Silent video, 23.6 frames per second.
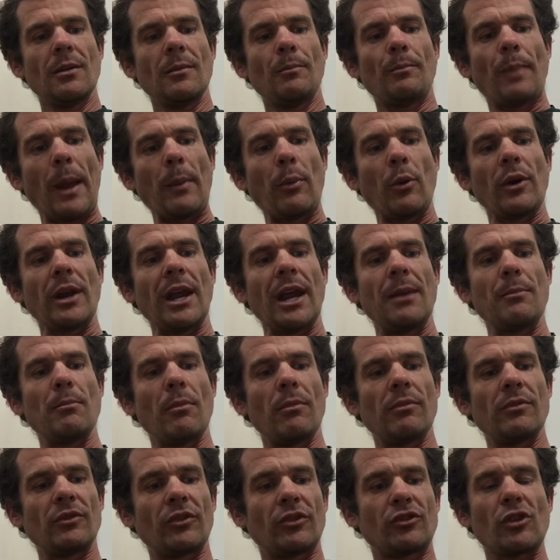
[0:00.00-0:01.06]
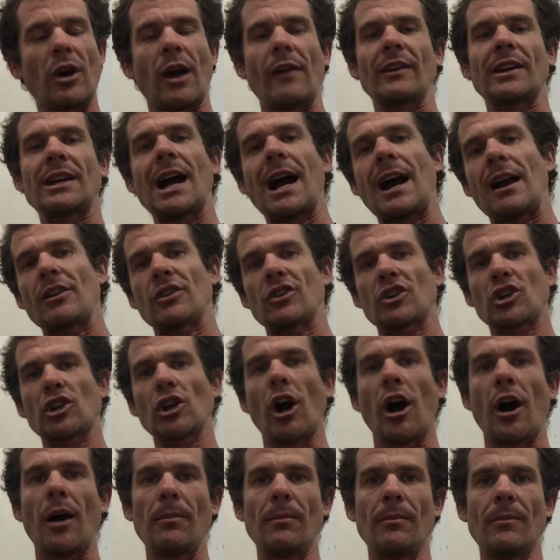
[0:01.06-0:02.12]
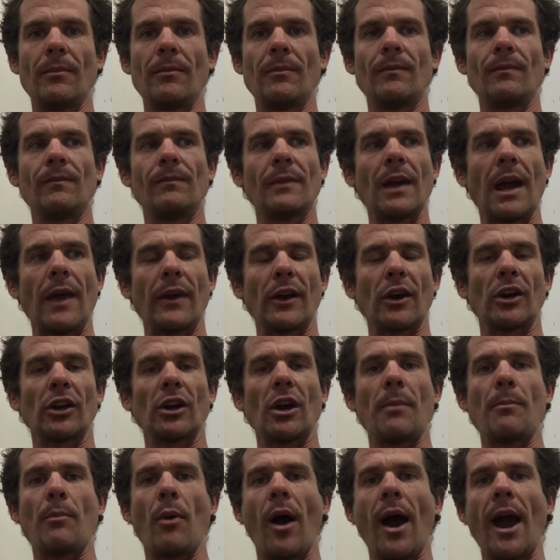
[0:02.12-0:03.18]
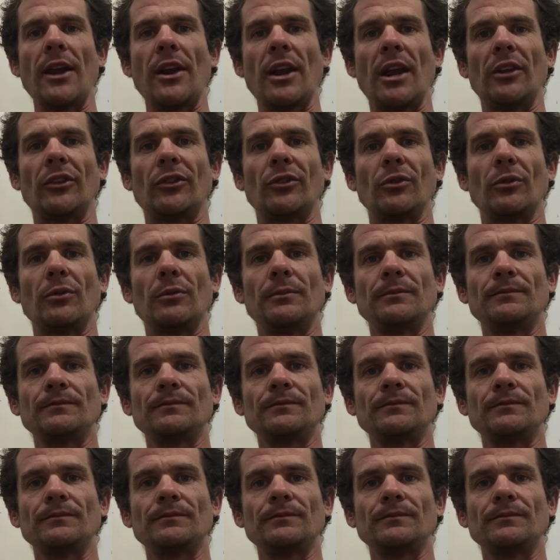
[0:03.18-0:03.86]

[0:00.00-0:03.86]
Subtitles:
People need to drive a car to the shop, and they're going to go buy diesel.